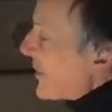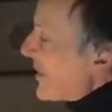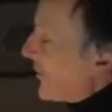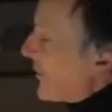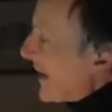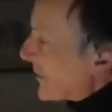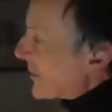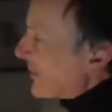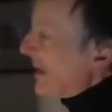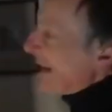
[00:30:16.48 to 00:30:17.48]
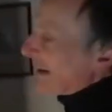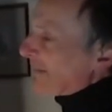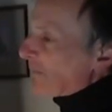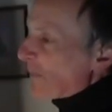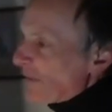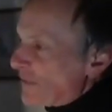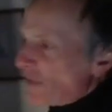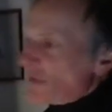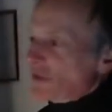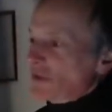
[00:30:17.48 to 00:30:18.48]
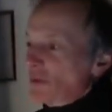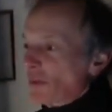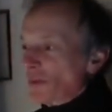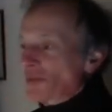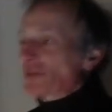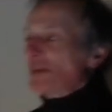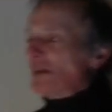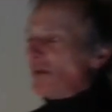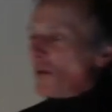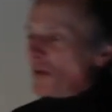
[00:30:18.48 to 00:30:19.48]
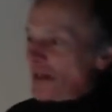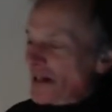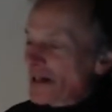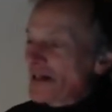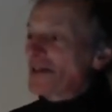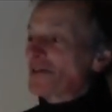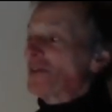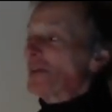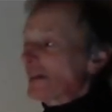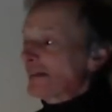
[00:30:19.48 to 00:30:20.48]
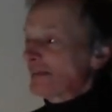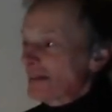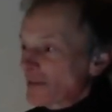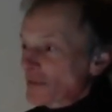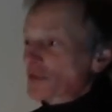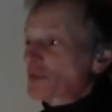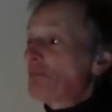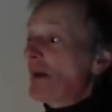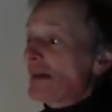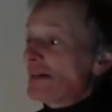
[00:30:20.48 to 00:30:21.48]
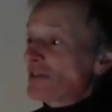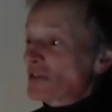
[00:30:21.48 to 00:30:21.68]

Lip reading: the effect of distorting or curving space